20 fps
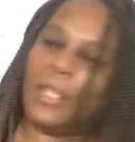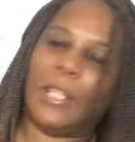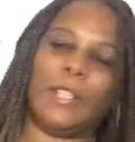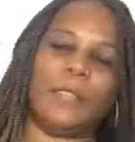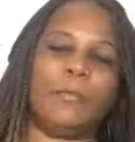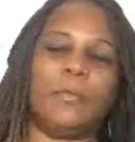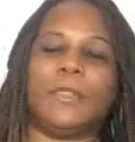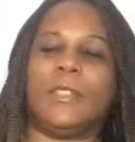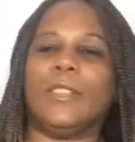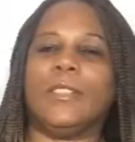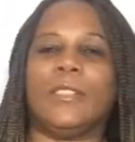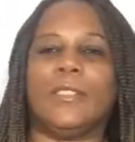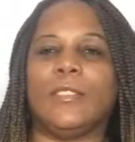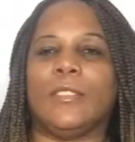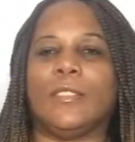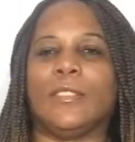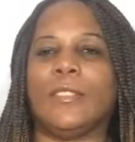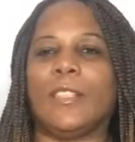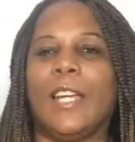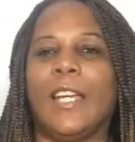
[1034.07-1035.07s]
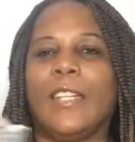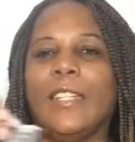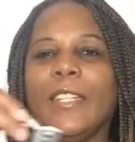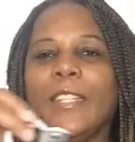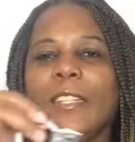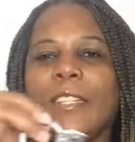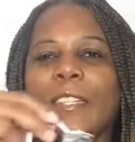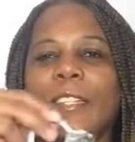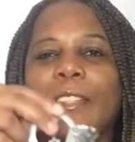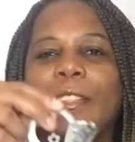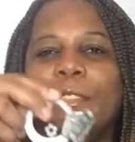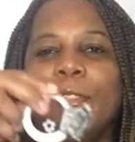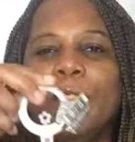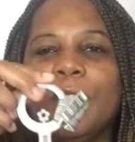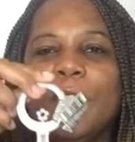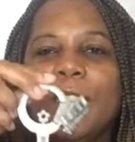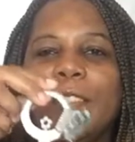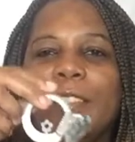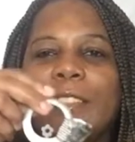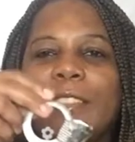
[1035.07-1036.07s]
I'm just, I can't get over
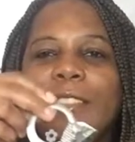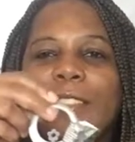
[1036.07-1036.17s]
this.